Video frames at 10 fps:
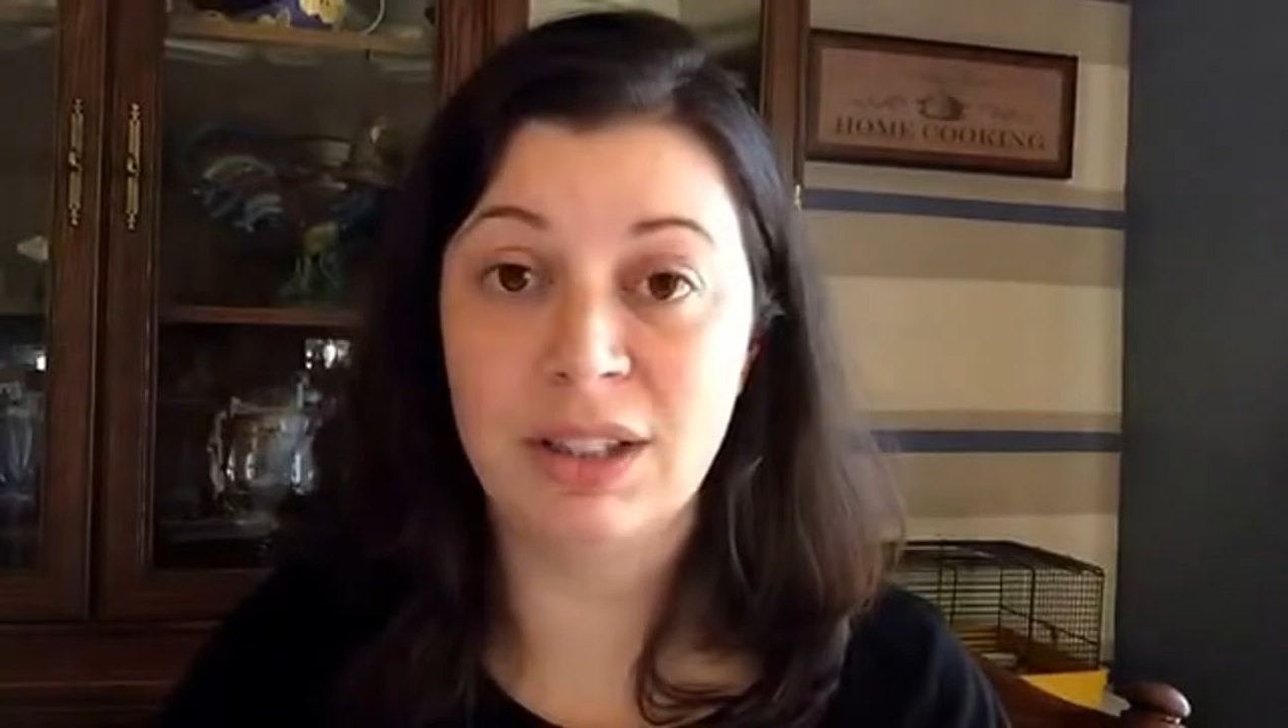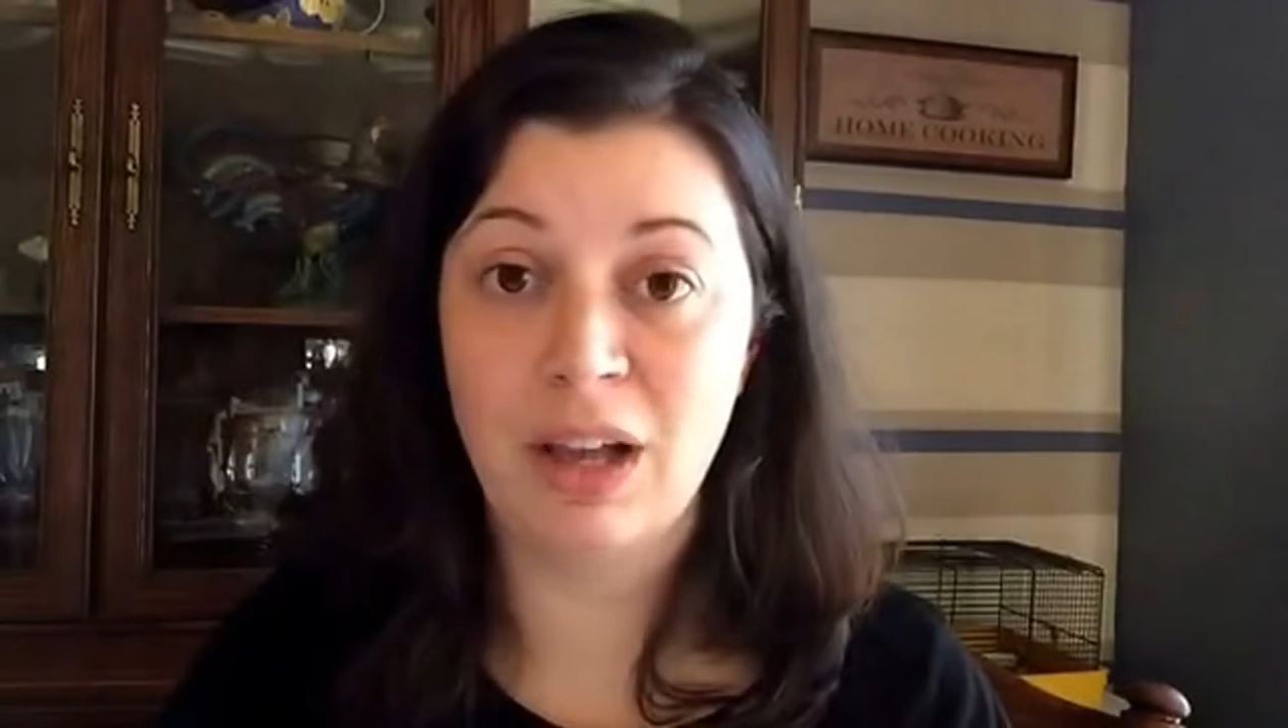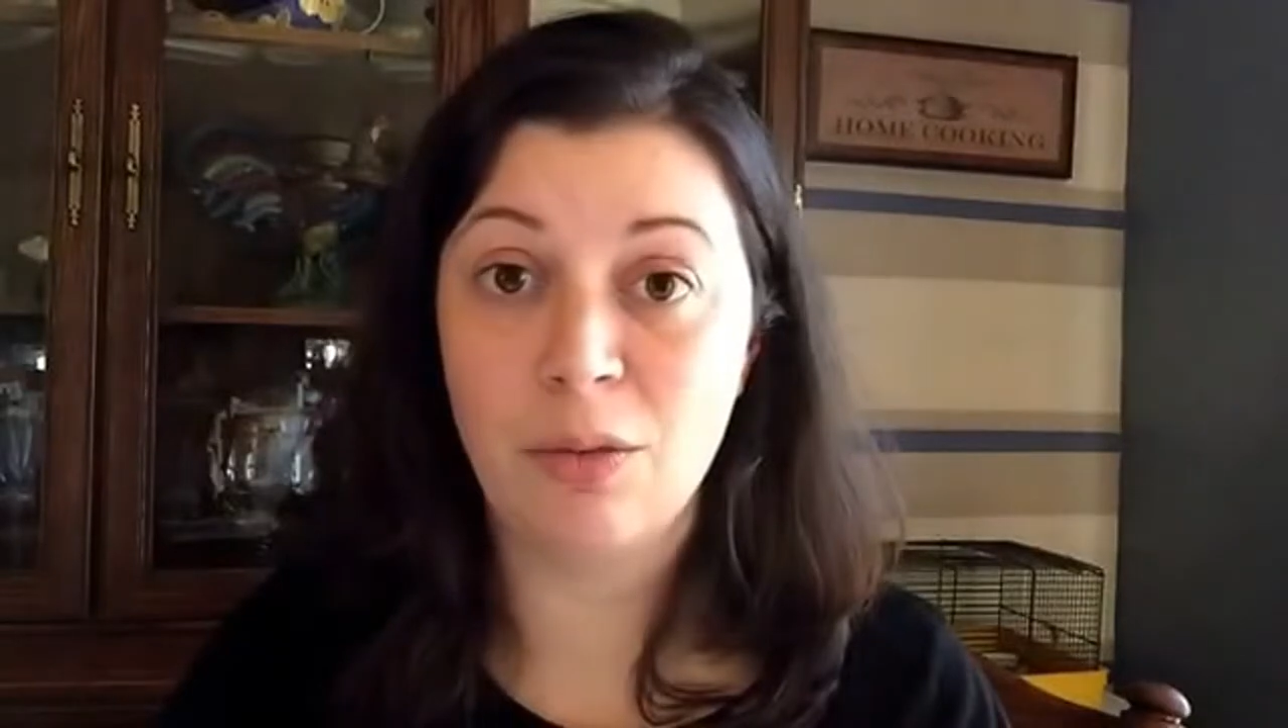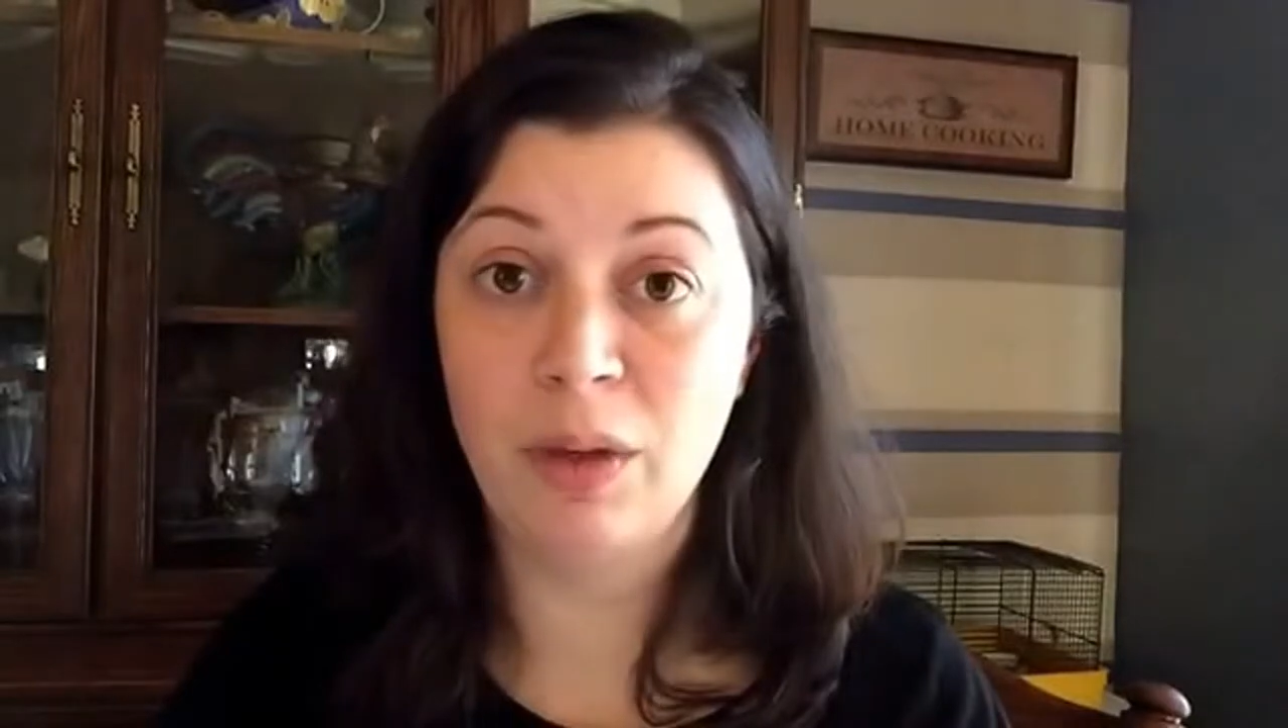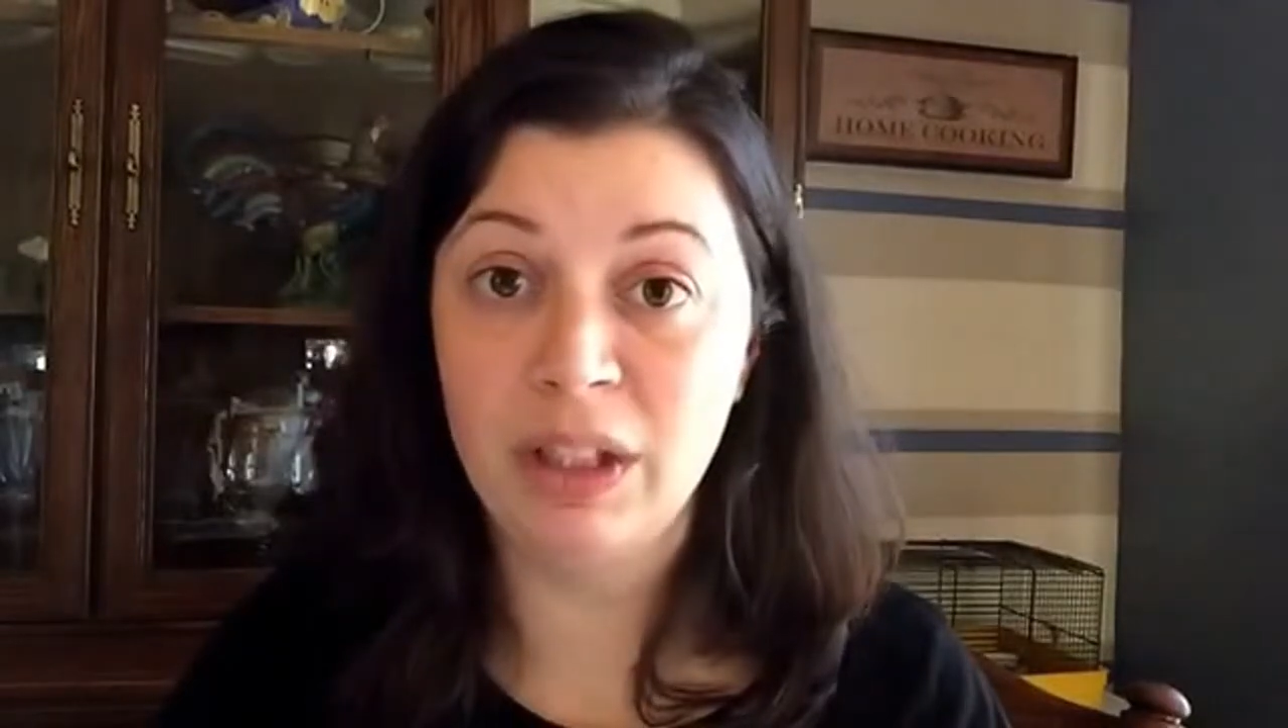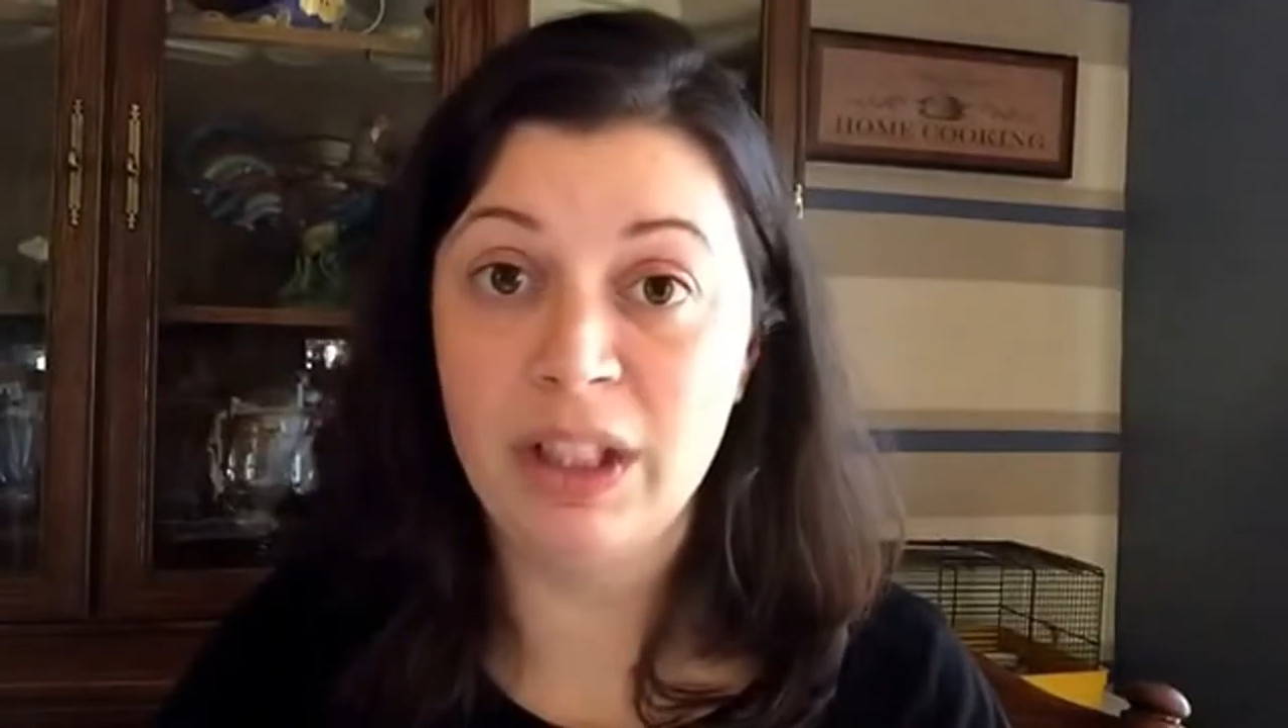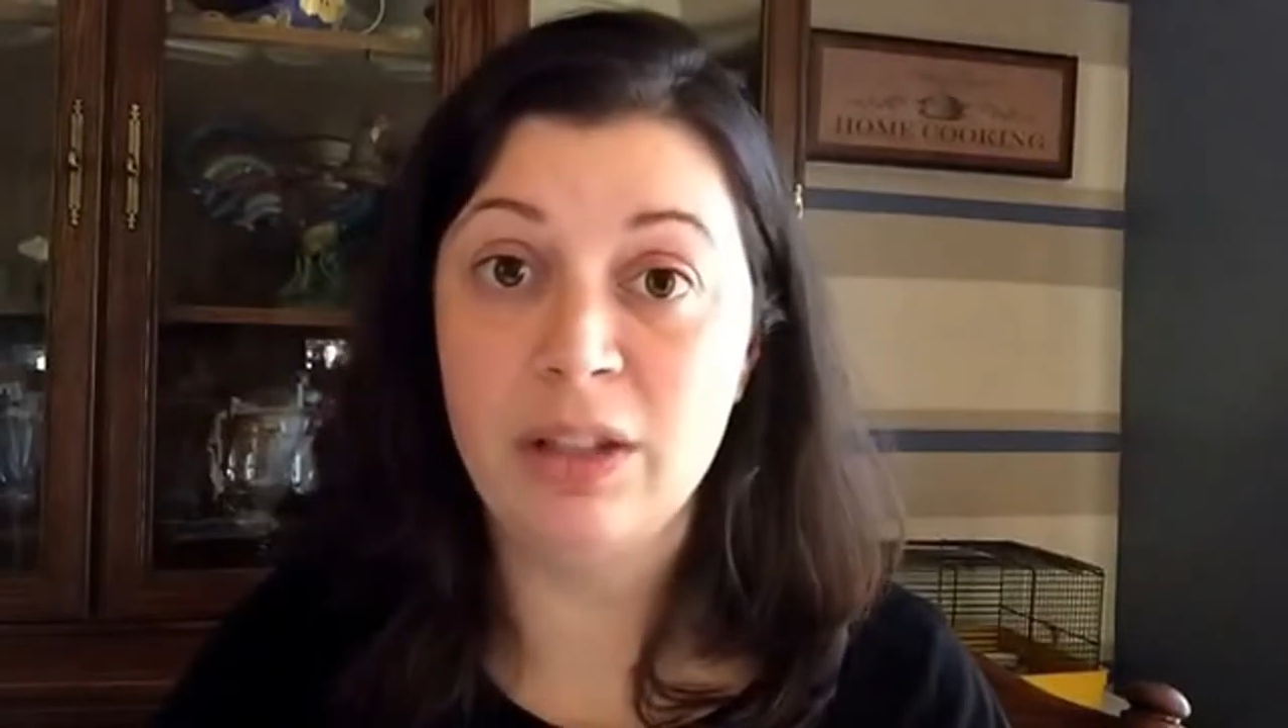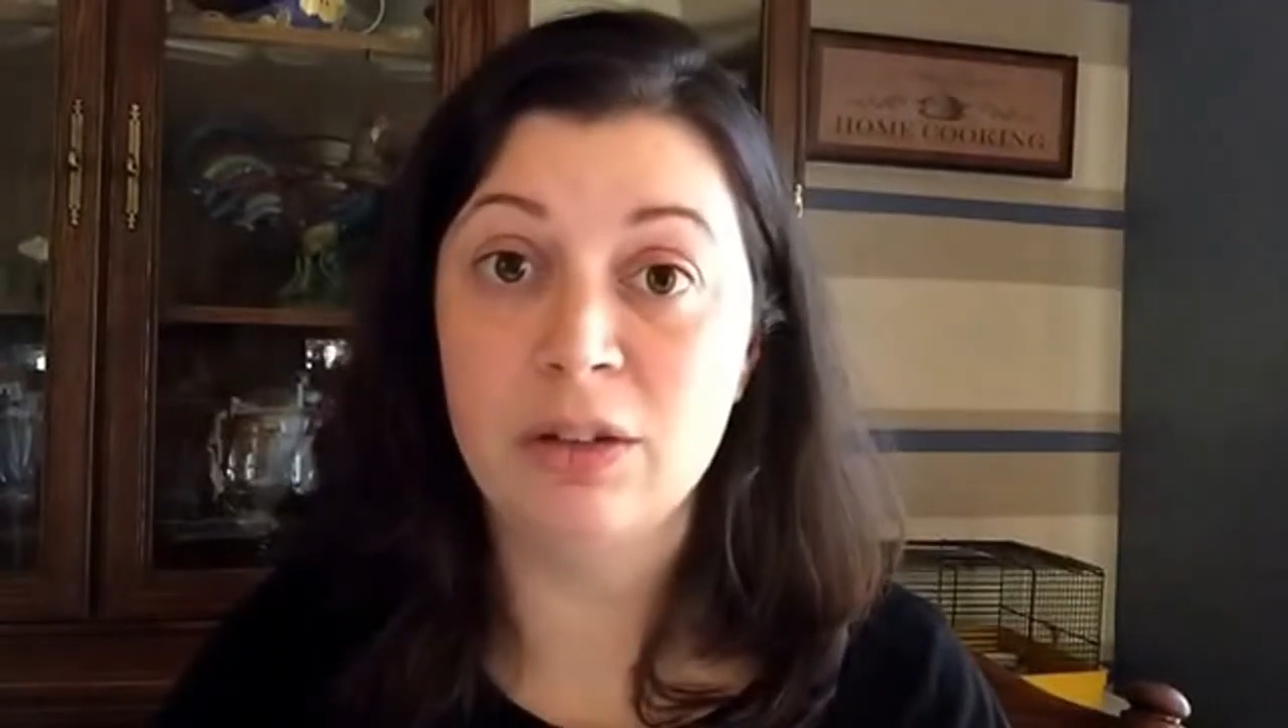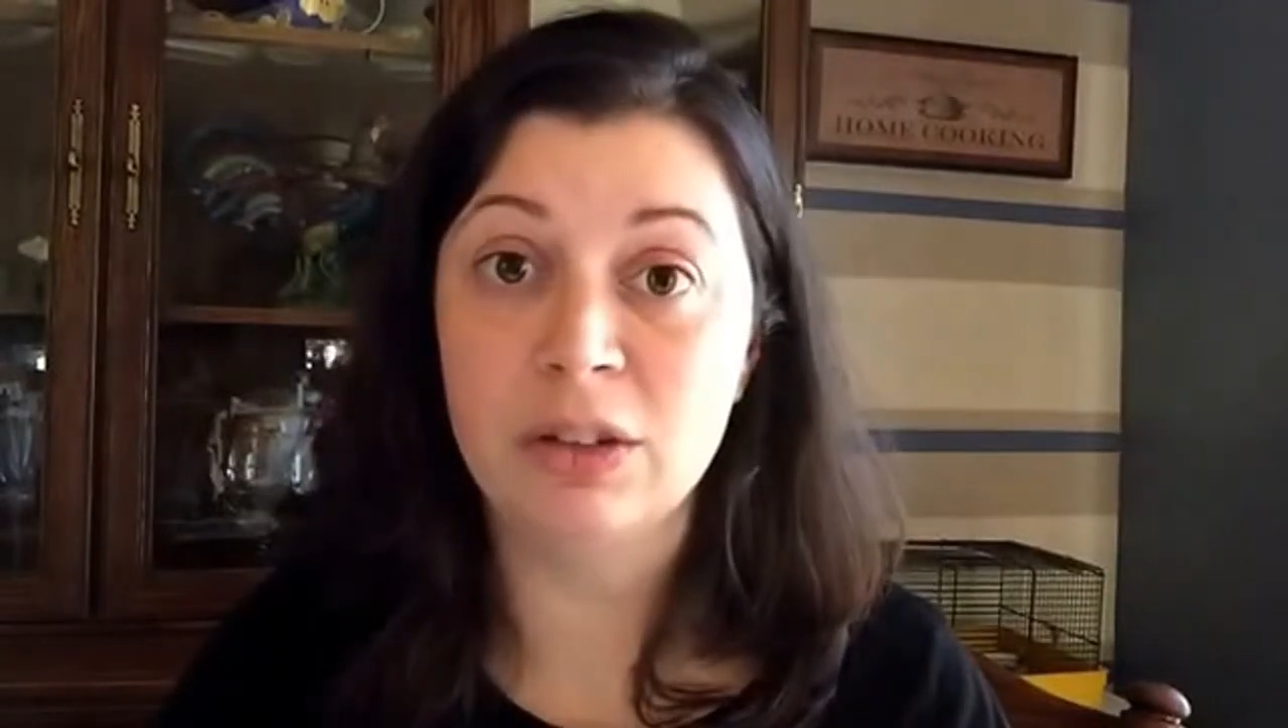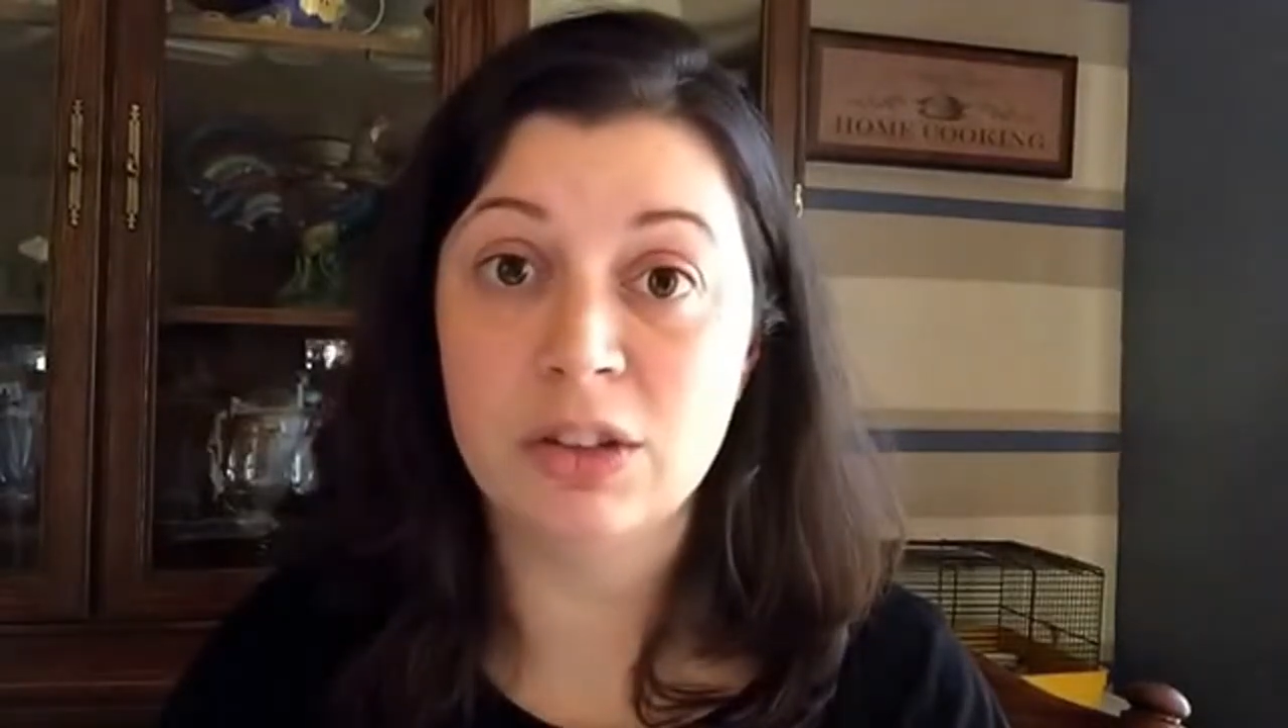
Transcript: that really